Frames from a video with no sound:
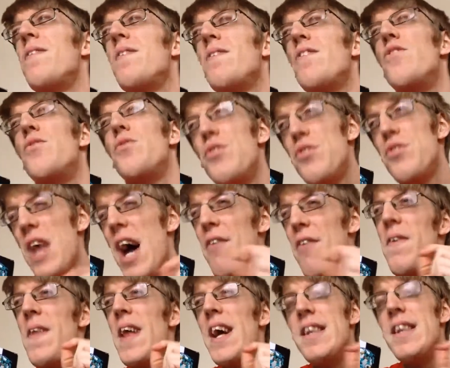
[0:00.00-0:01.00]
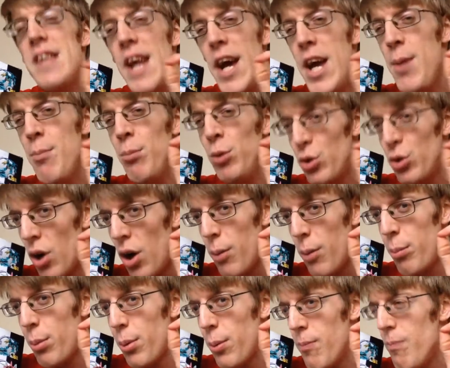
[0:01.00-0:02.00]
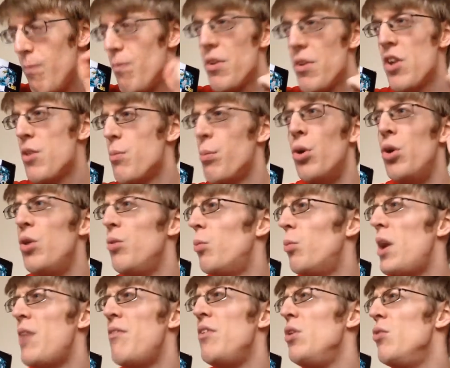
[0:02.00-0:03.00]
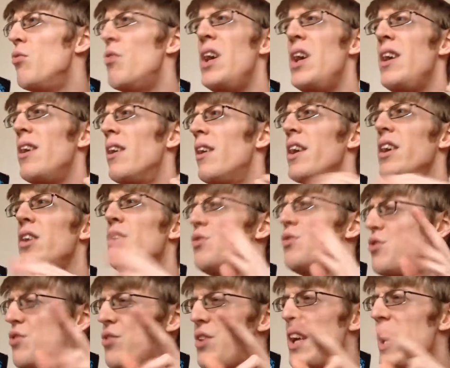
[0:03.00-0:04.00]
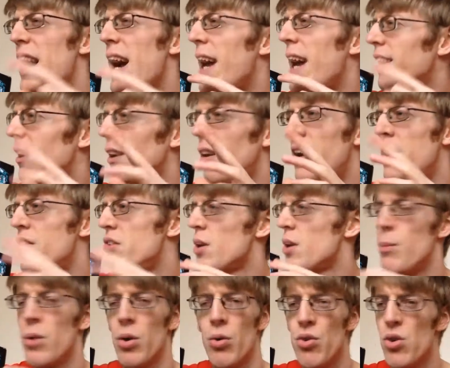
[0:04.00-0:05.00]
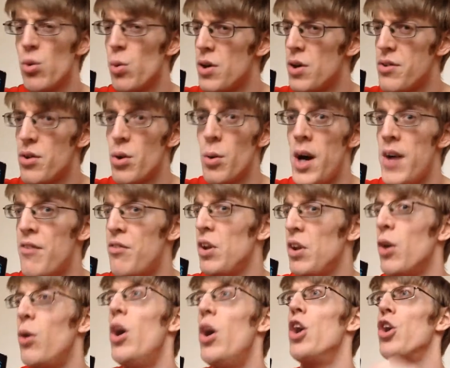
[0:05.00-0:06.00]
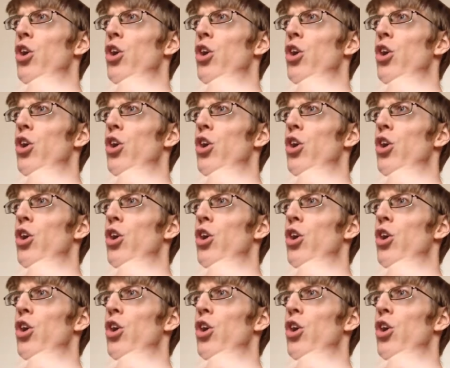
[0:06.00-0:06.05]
just having that name drop at the point wherever you read, like, you just see a headline or something on Twitter or whatever, and you go,